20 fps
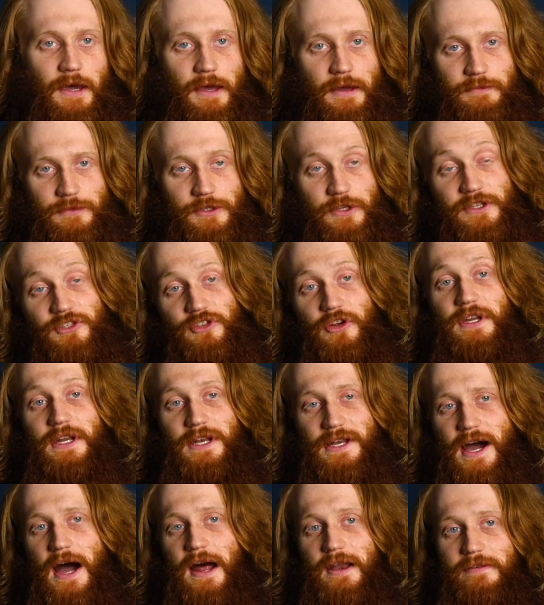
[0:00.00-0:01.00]
Um, so there's
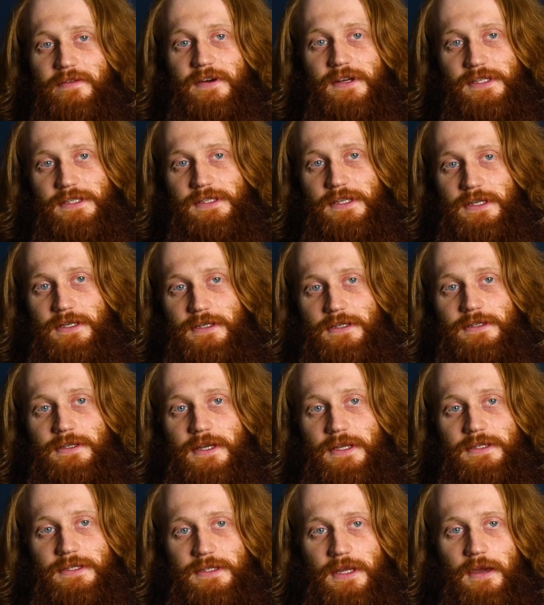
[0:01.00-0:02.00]
only nine of us that,
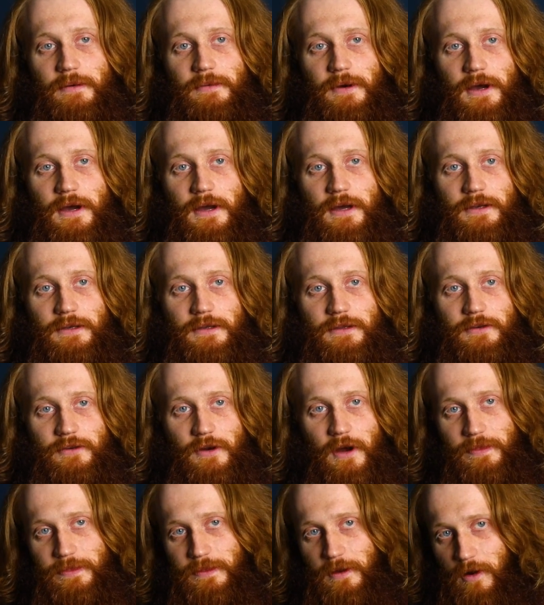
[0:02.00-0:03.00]
that stay behind
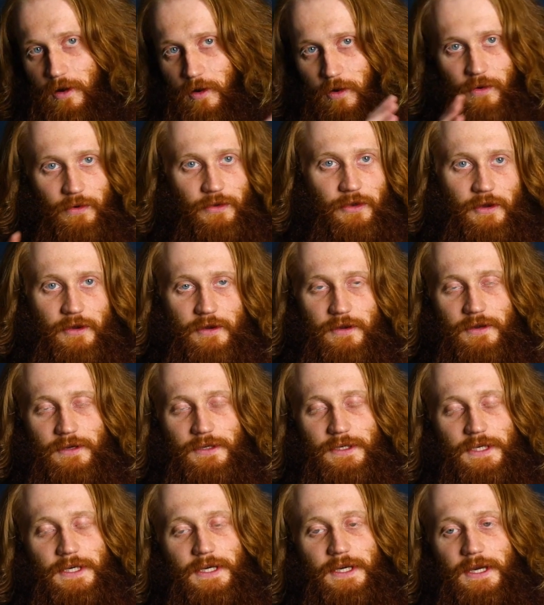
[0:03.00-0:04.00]
throughout the whole year.
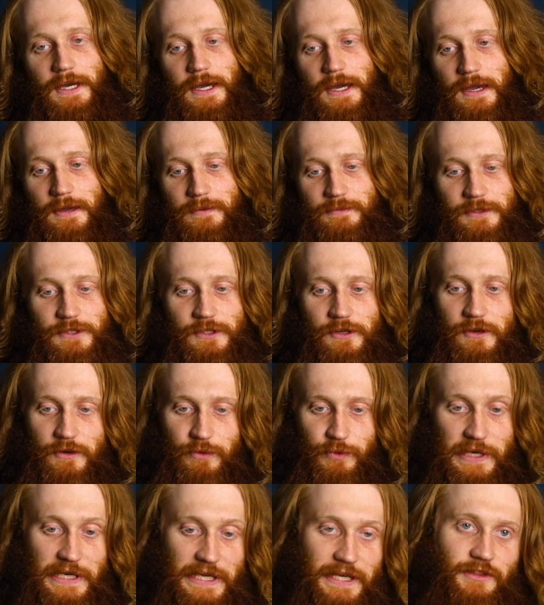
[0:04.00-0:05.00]
Um,
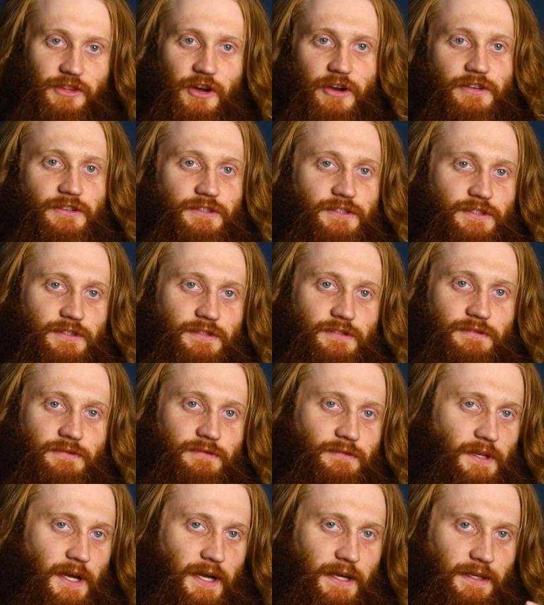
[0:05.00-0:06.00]
so we need those
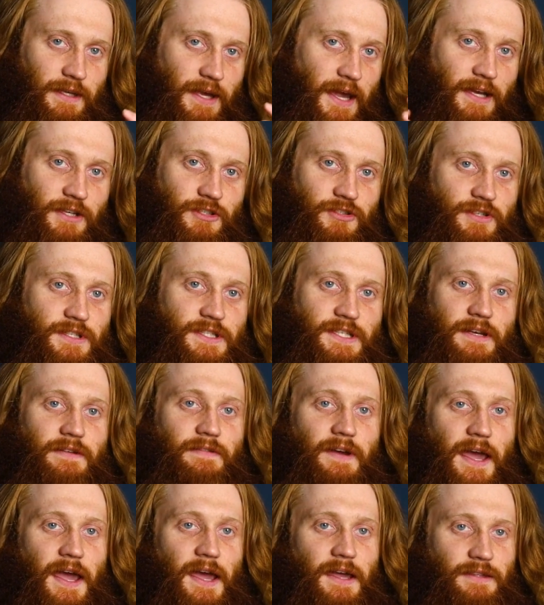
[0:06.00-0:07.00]
like extra set
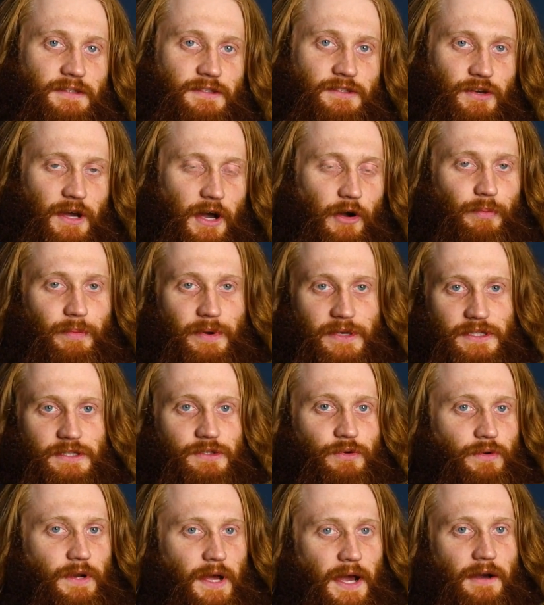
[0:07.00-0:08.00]
of hands to help us
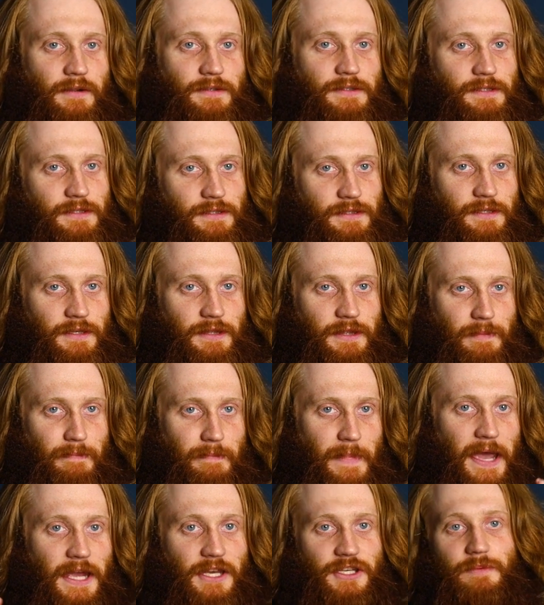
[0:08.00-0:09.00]
sort out the
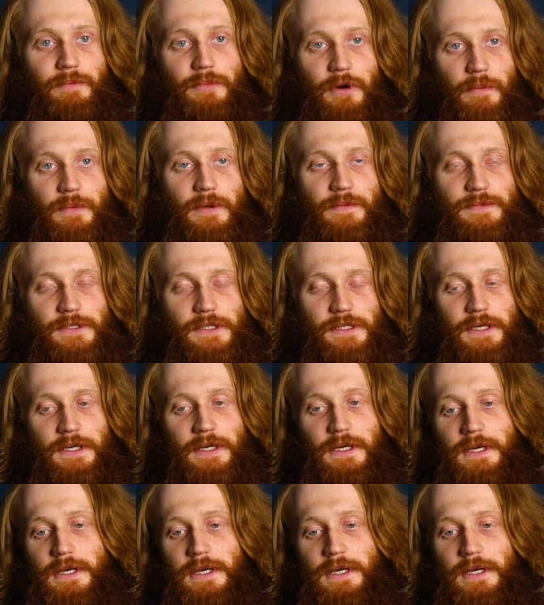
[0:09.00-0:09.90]
major problems.